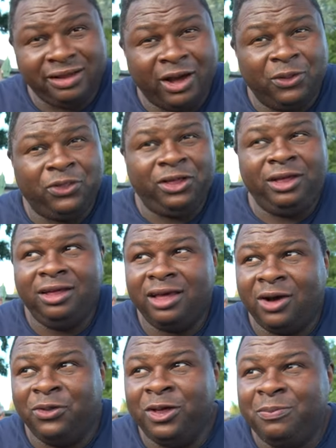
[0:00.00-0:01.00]
healthy
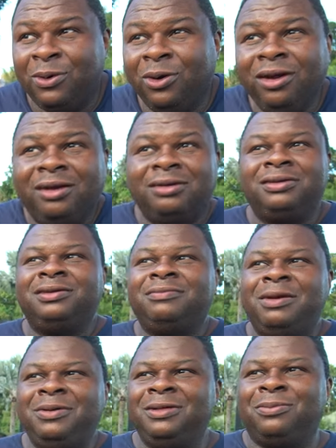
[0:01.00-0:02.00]
healthy pork.
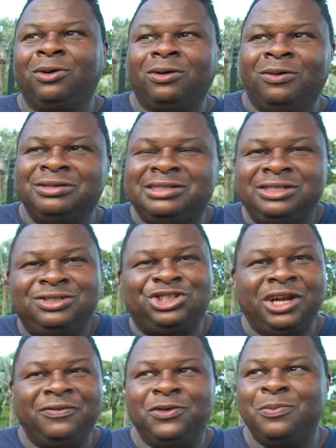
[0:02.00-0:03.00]
Maybe the pork wants to
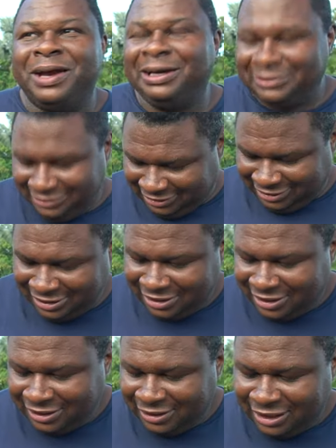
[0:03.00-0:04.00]
shed a few pounds.
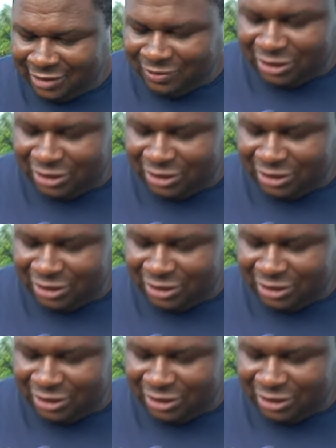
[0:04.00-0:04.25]
I'm